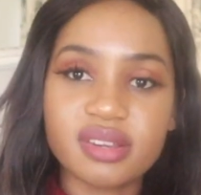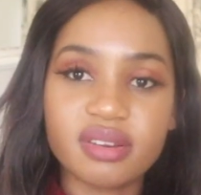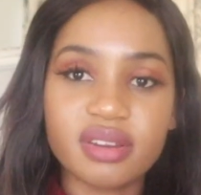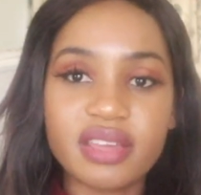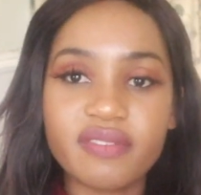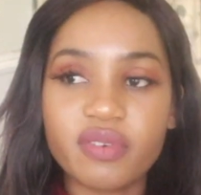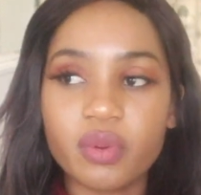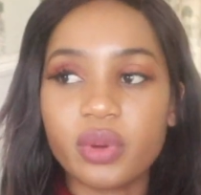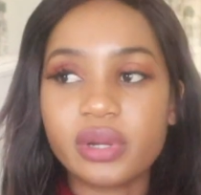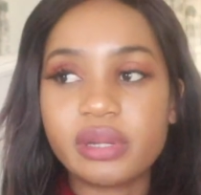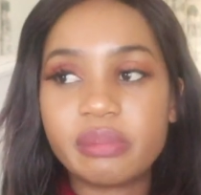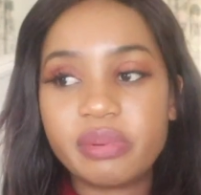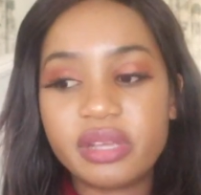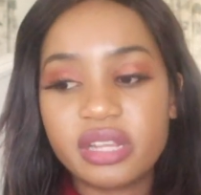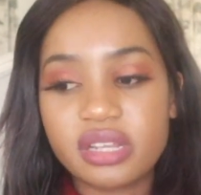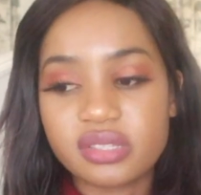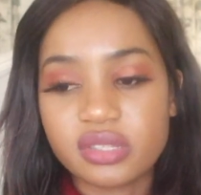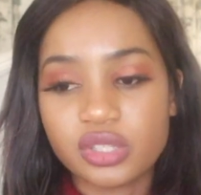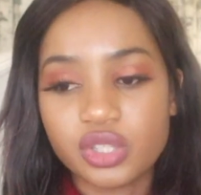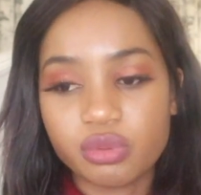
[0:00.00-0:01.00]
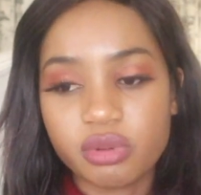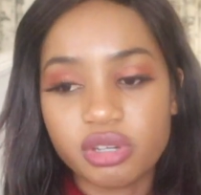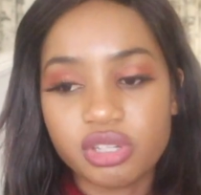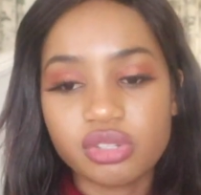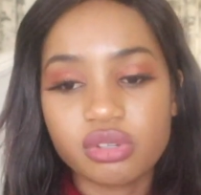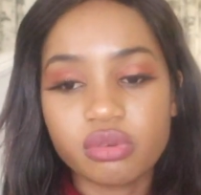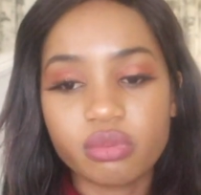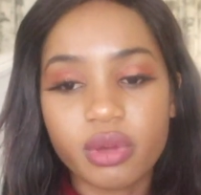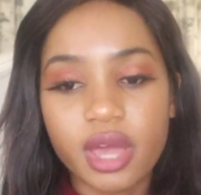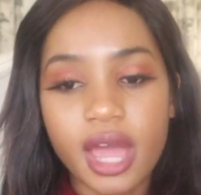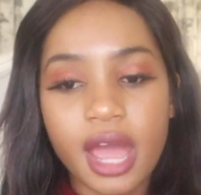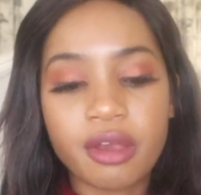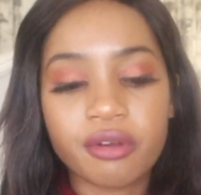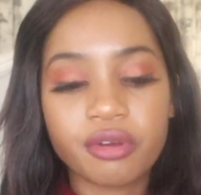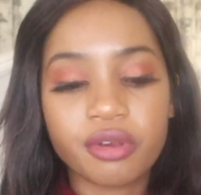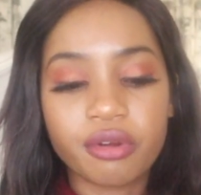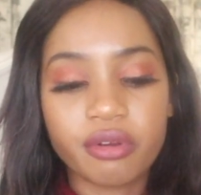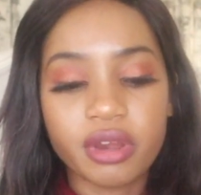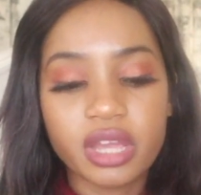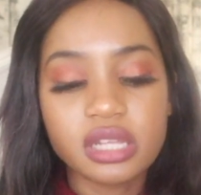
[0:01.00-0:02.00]
I don't ever want to be in a situation where I
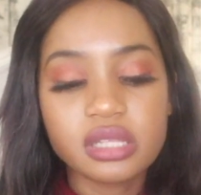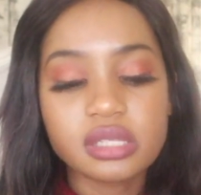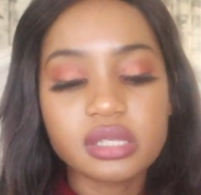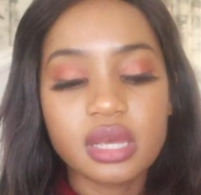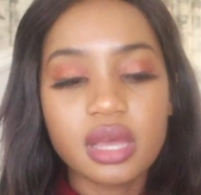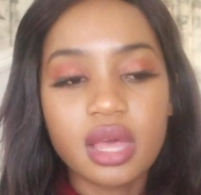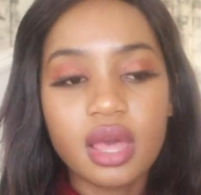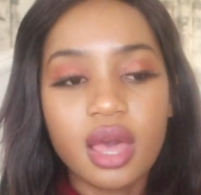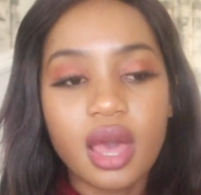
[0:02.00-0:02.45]
regret.